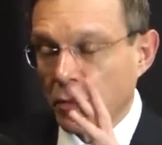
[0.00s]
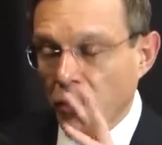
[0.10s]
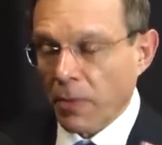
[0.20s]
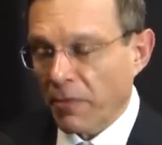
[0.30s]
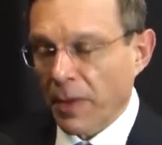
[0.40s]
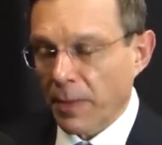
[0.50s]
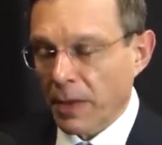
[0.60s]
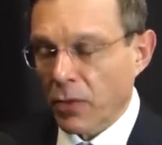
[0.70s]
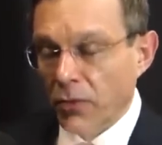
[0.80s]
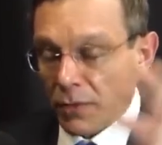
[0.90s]
a group of
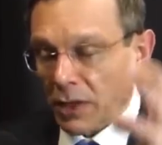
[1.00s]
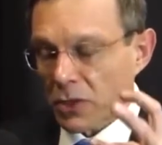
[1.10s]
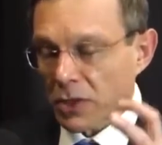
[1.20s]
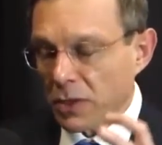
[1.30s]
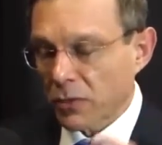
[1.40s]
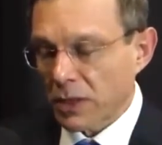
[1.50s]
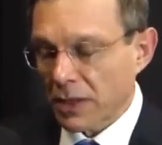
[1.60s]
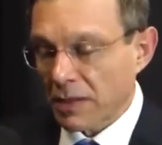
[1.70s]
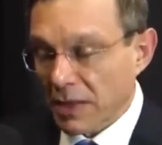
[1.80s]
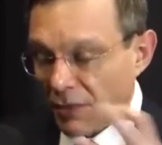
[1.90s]
people converges
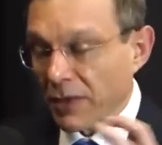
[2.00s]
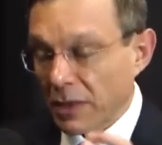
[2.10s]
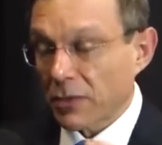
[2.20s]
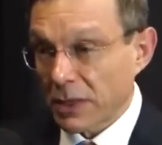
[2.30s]
with a definite